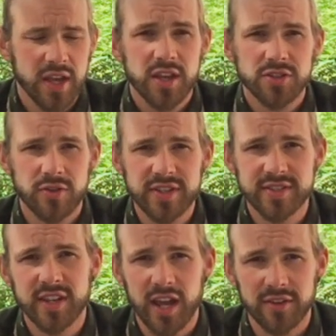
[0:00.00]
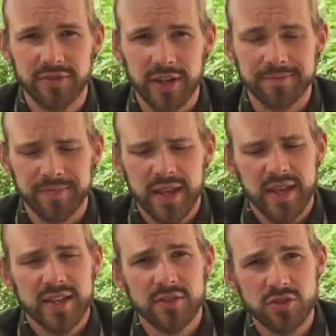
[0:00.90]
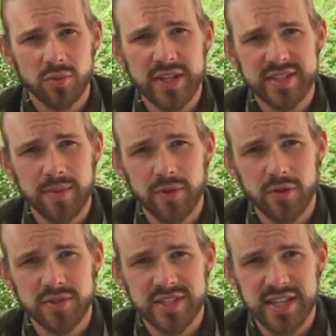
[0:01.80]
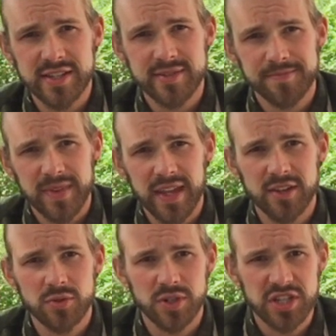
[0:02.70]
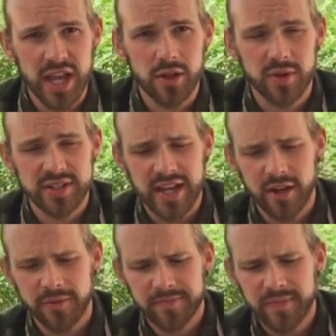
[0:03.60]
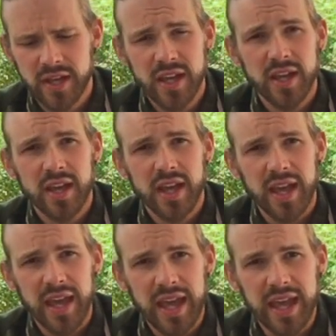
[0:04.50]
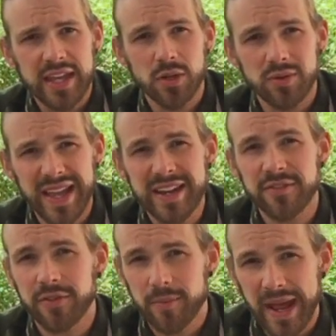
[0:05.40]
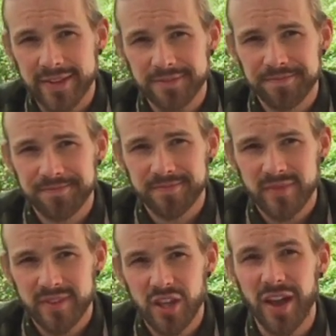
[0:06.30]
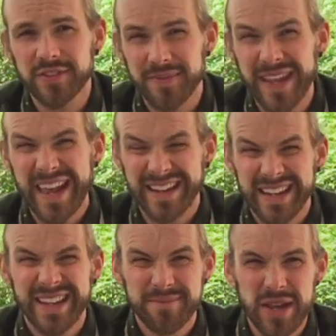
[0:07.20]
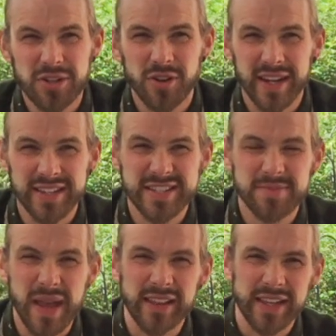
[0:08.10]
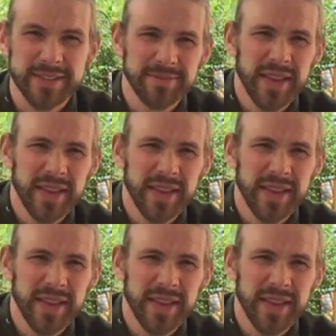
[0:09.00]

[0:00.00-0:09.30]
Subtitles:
So this is kind of fun. You squeeze some of those seeds into a shallow container and you let it ferment. You have to make sure it gets smelly.